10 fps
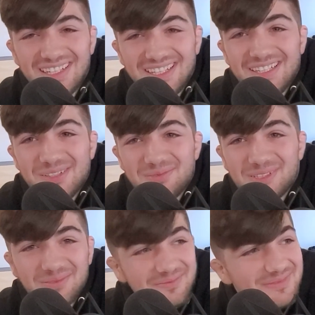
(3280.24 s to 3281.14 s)
I'm
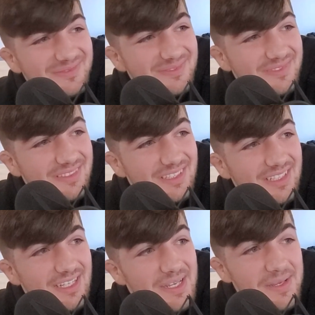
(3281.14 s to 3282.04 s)
excited for your future,
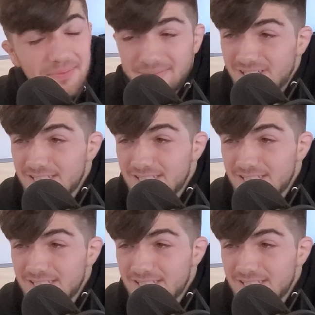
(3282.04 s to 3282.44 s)
man. It's gonna be good.